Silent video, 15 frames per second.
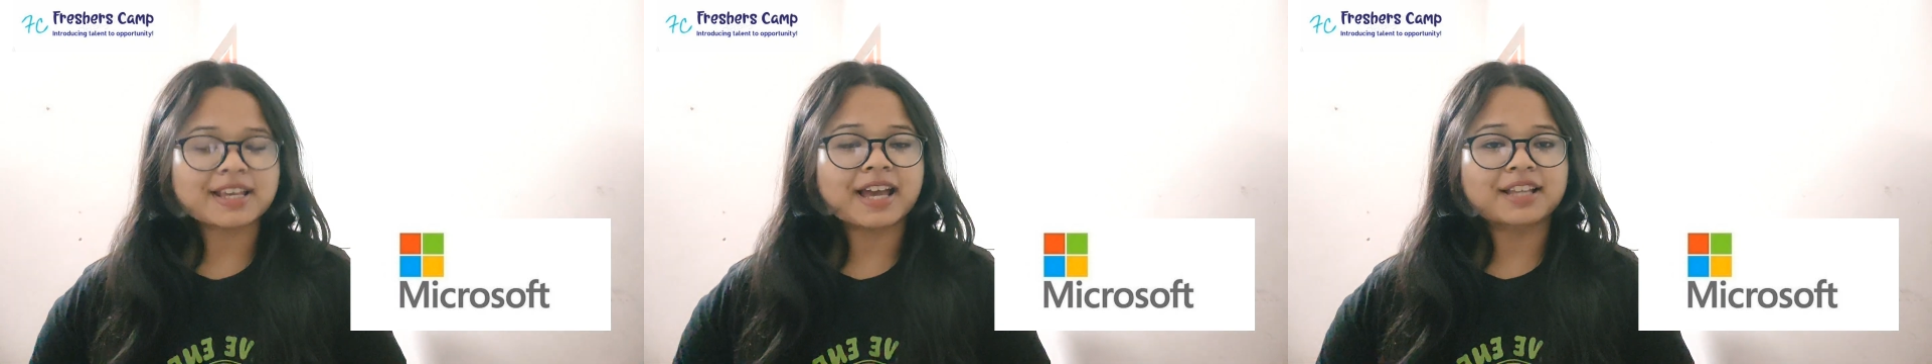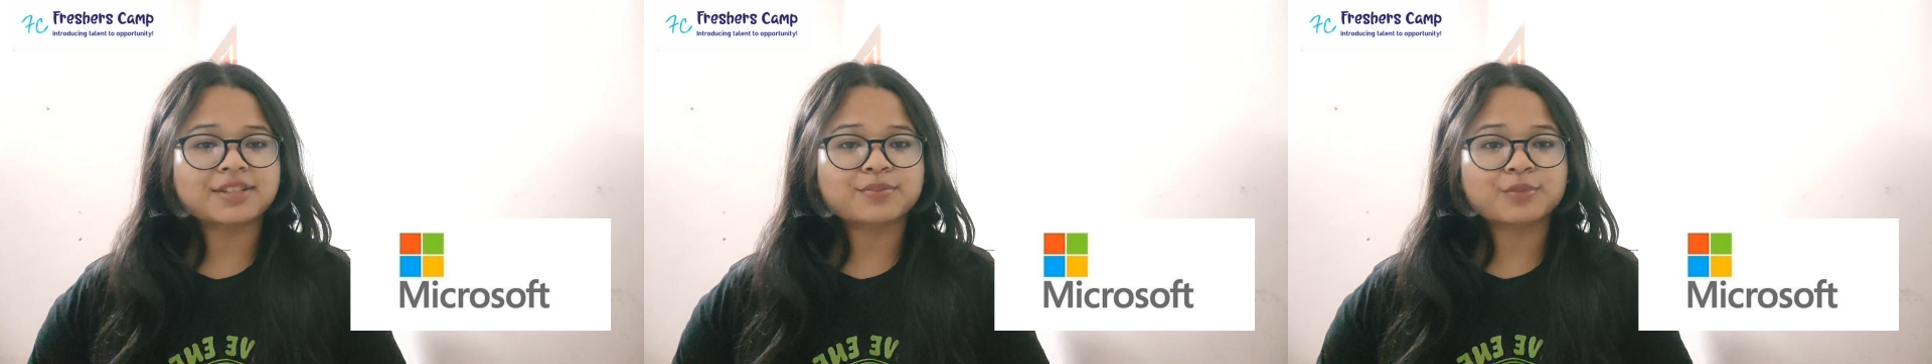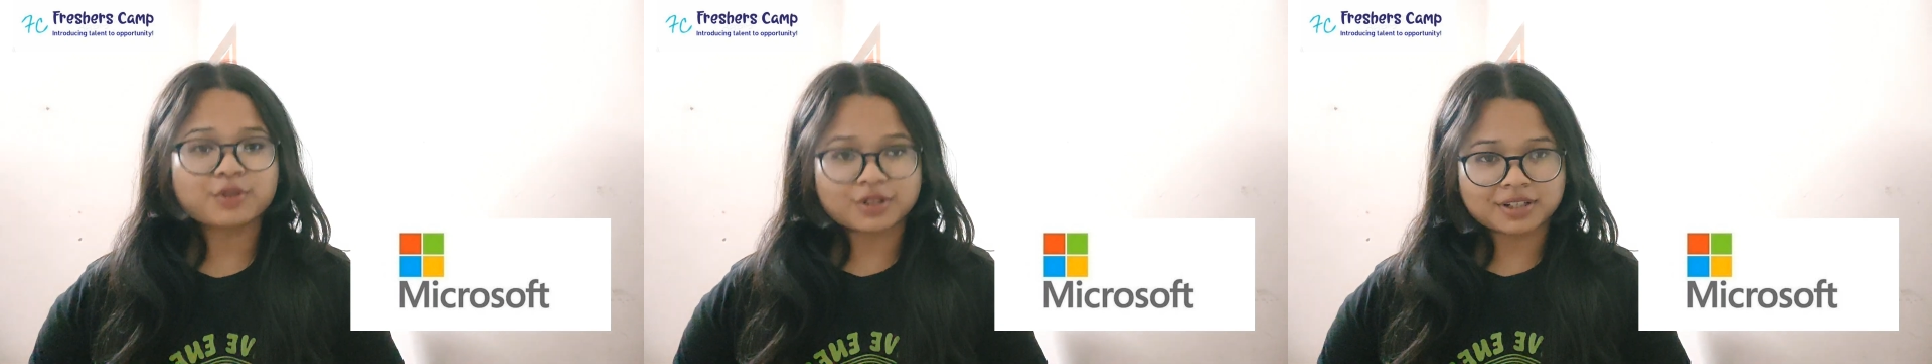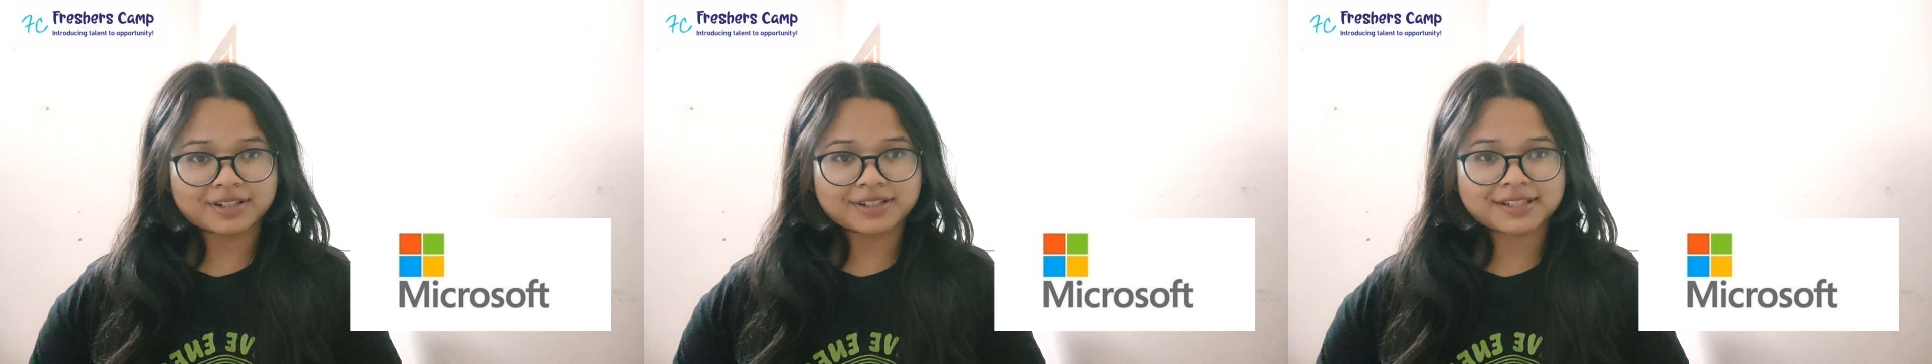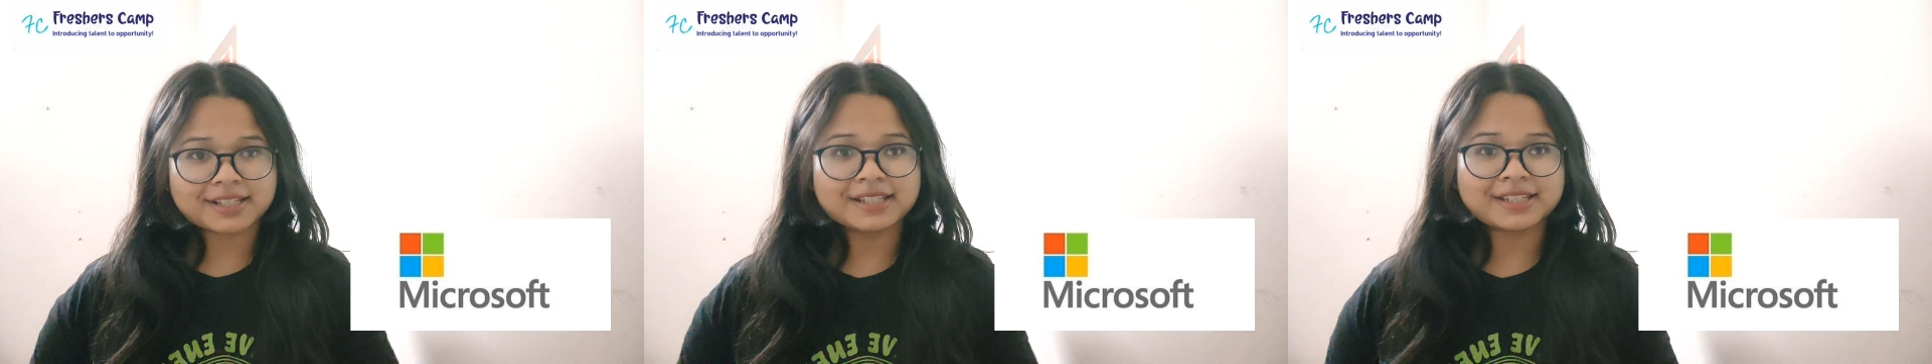as
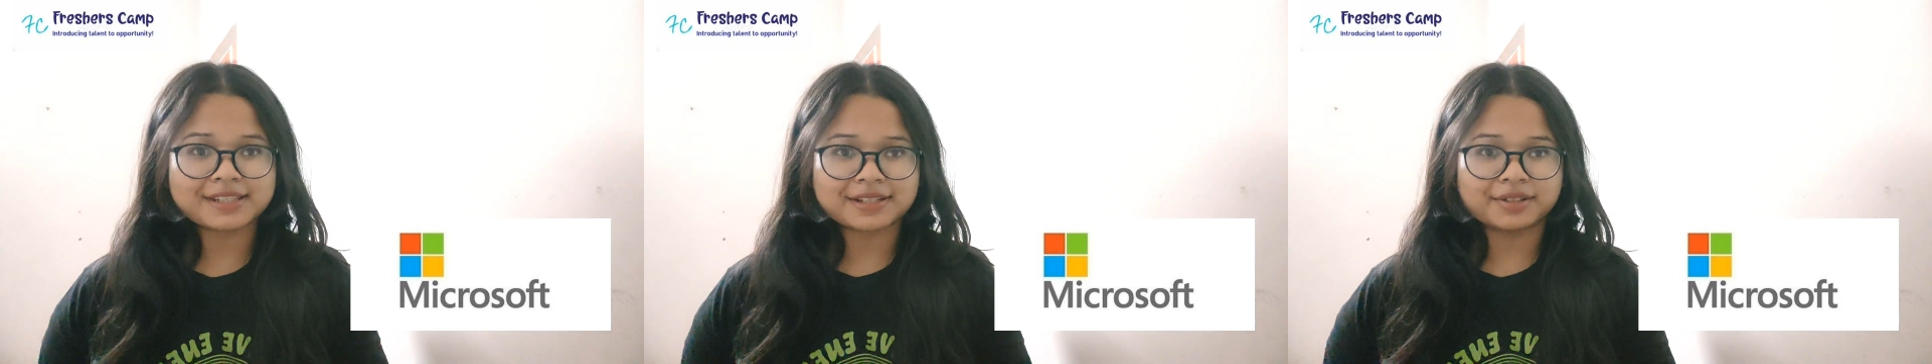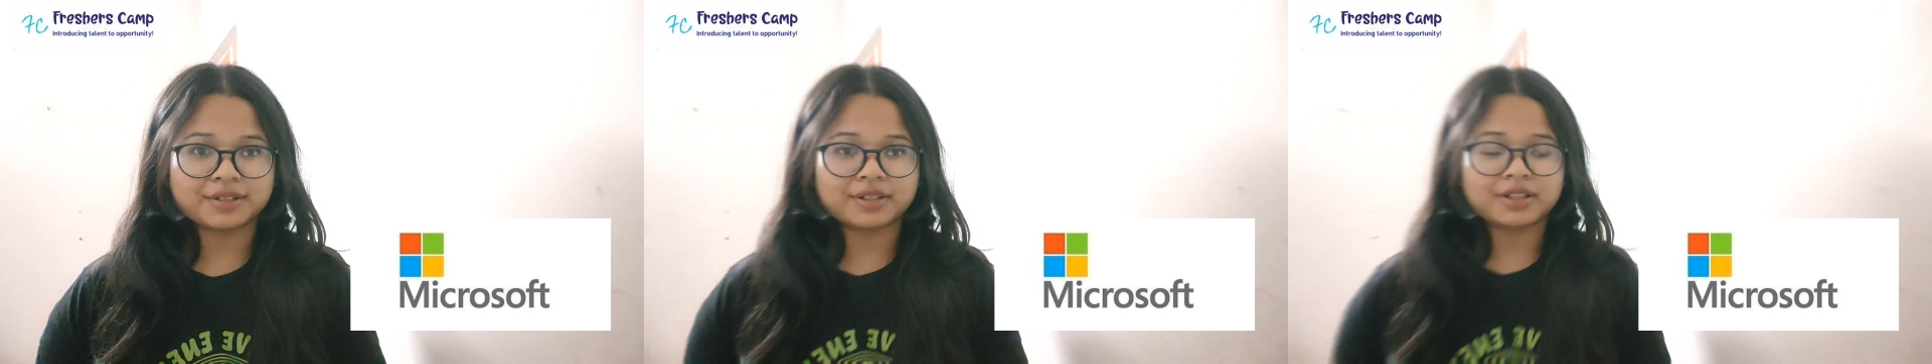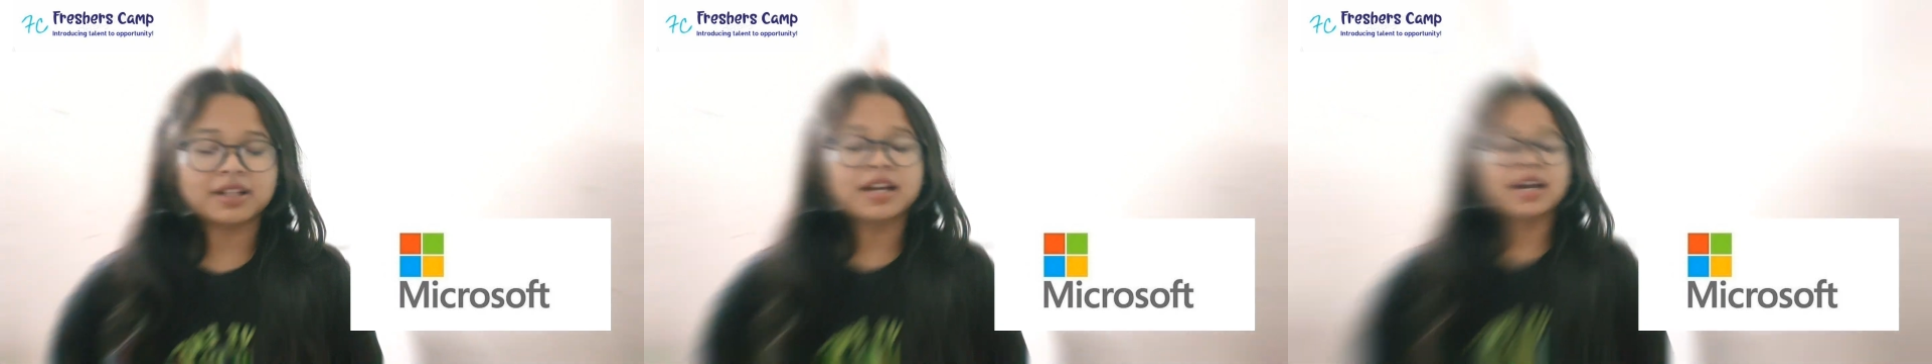product intern.